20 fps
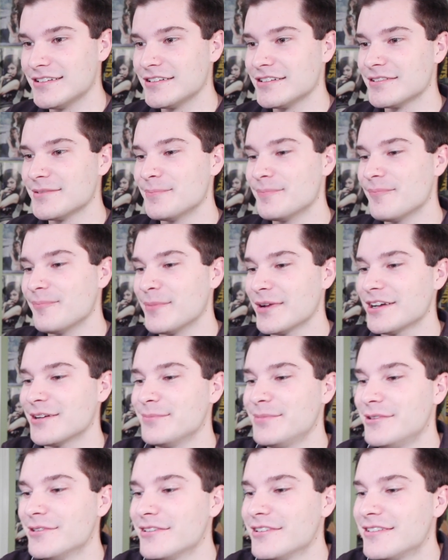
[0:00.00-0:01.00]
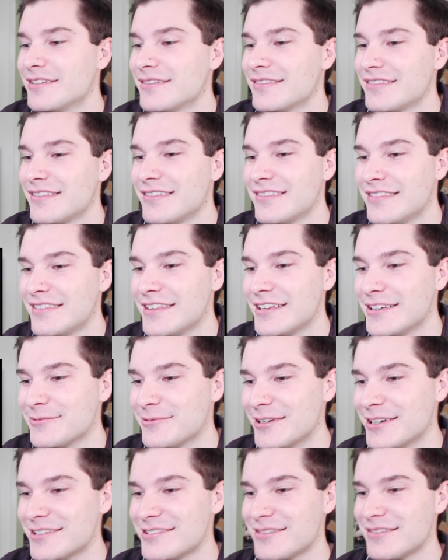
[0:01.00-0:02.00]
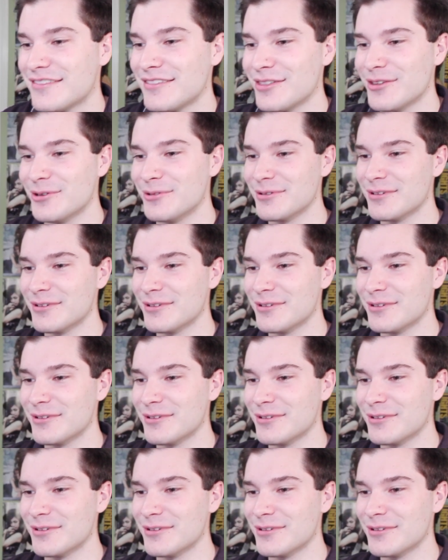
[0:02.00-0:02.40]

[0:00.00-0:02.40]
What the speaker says: Oh, my computer does this thing where it just